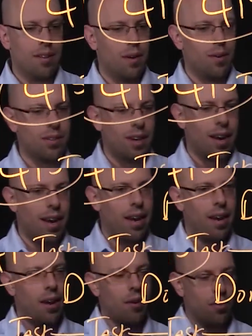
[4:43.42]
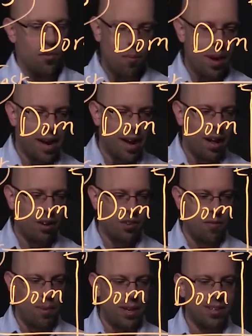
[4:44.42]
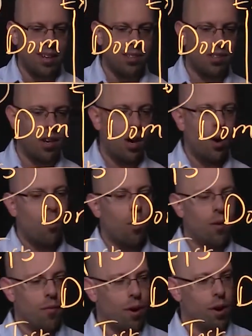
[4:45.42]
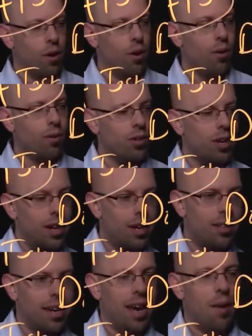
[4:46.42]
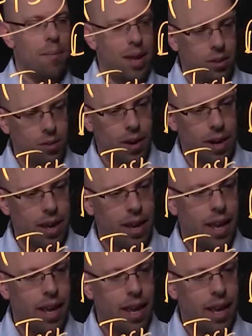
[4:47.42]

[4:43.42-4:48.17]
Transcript: at the USI, here at the Romaine College of Business, one of our goals is, again, mentoring.